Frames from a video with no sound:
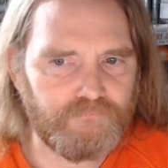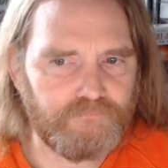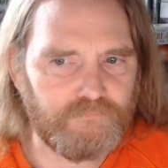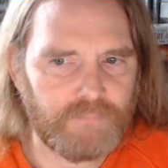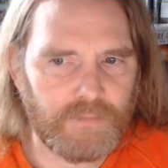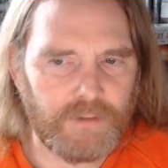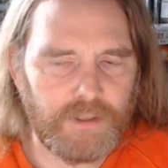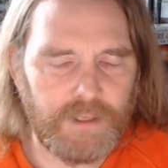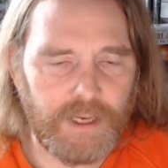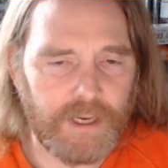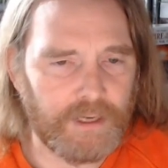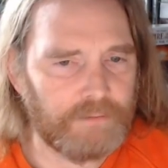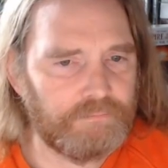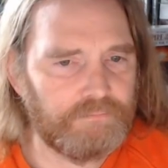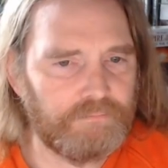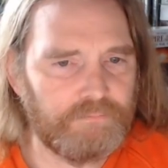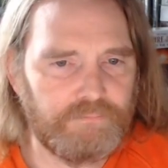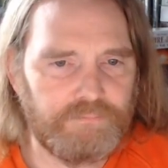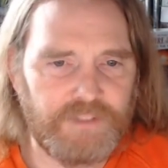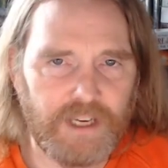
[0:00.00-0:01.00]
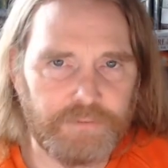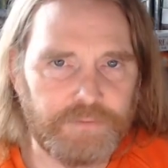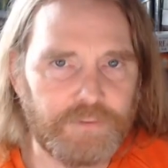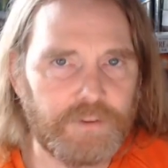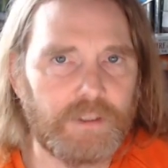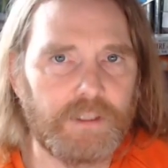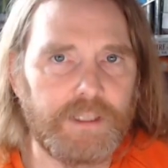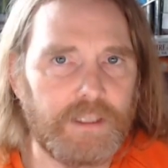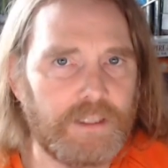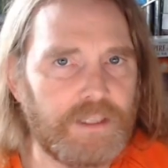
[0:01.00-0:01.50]
yeah,
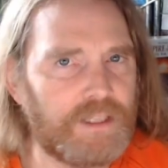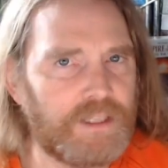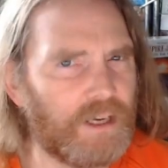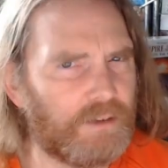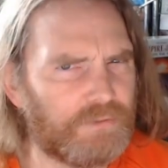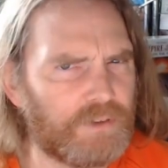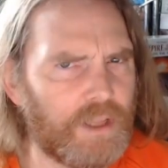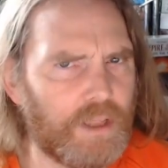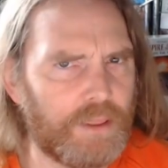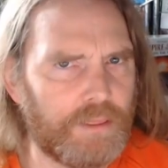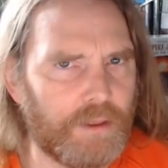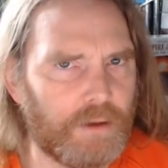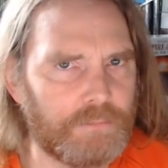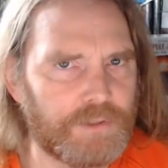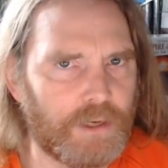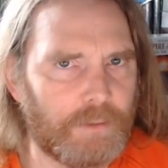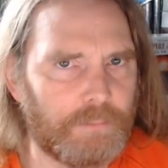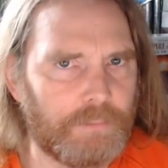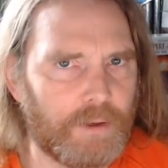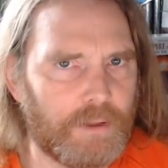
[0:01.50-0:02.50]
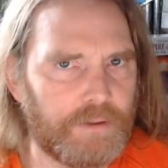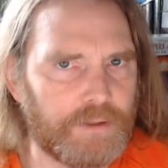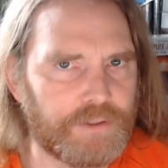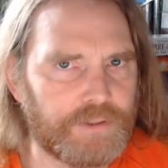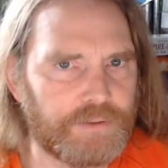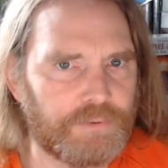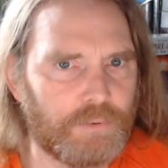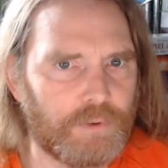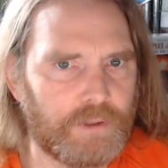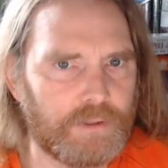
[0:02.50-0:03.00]
definitely, definitely thumbs up on
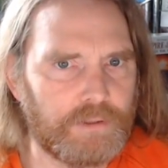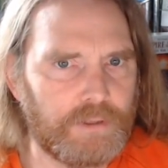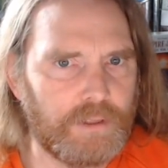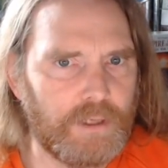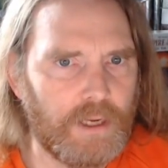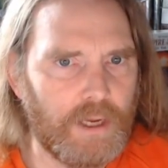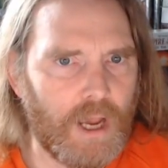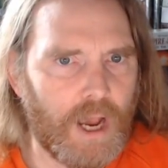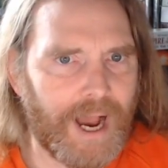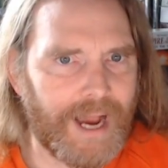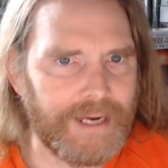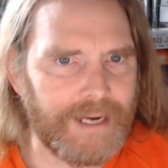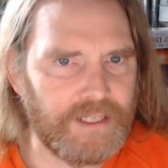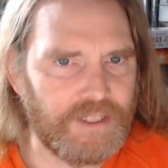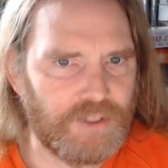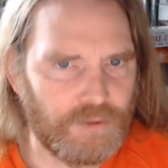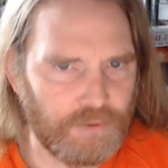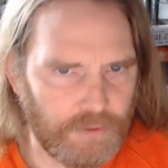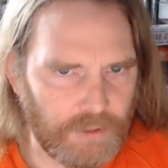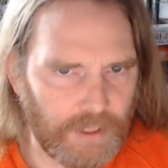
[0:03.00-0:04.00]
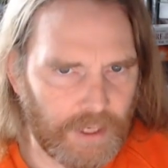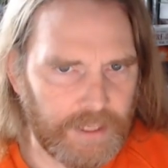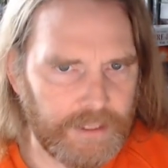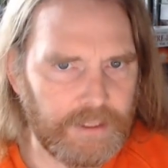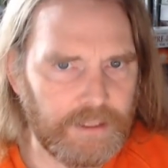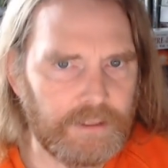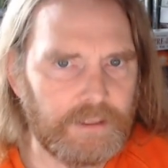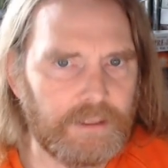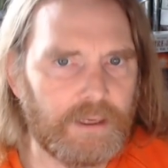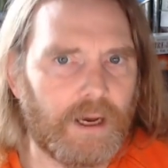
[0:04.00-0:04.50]
this one. I do like
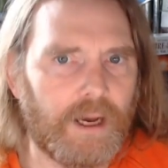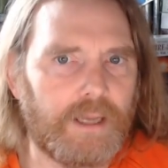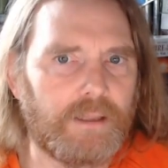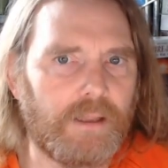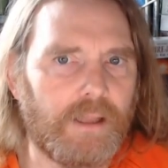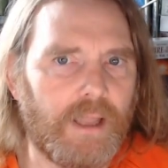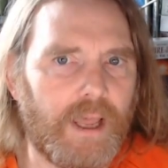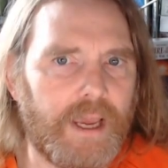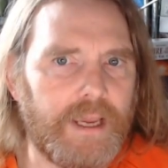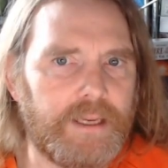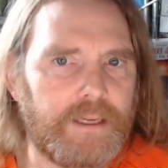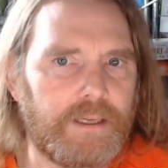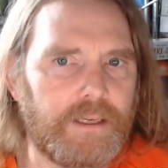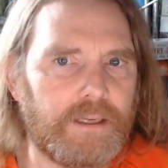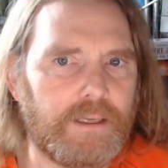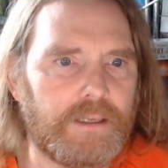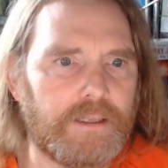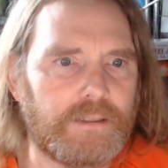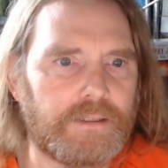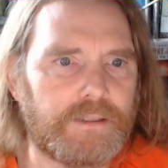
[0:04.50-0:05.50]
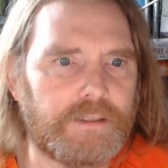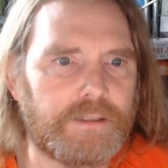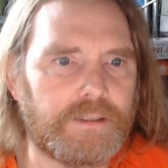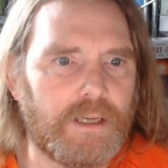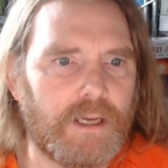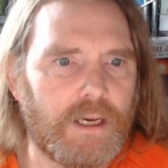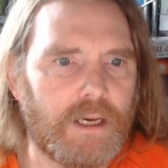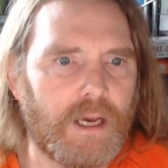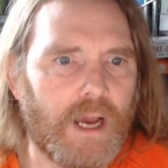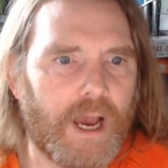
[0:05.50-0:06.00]
it. I like it.
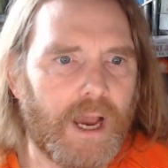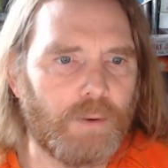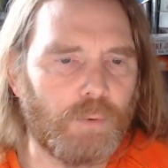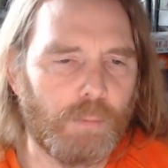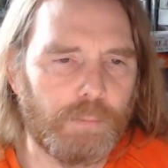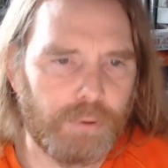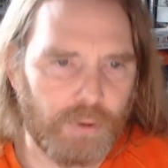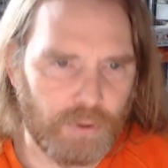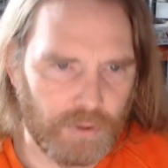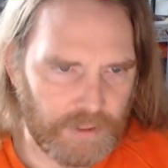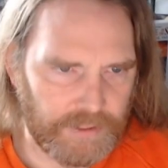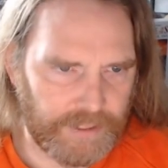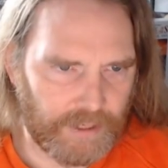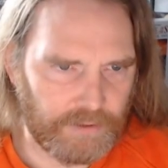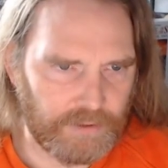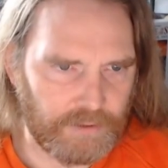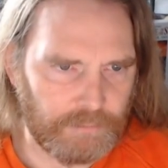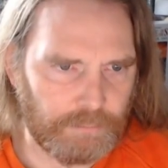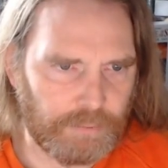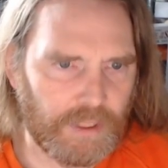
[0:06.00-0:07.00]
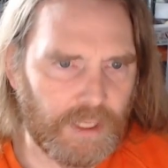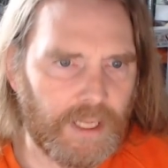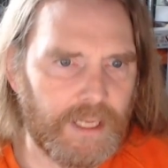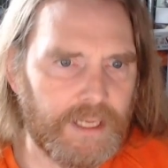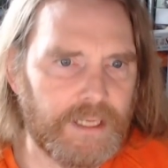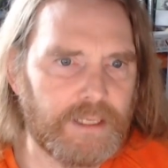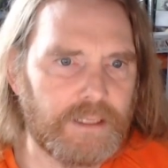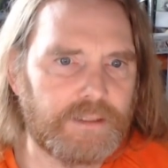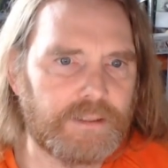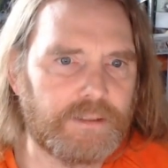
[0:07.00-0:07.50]
I will pull it out and play
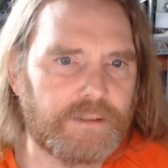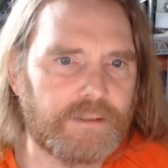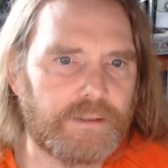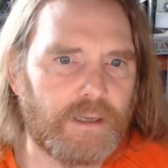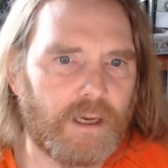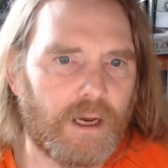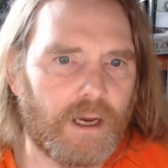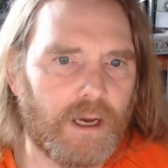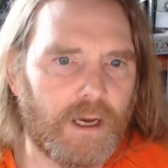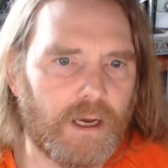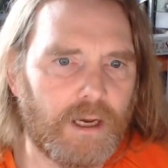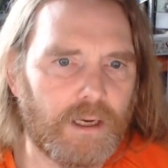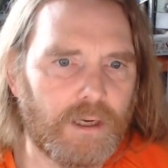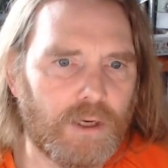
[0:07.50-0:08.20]
it uh,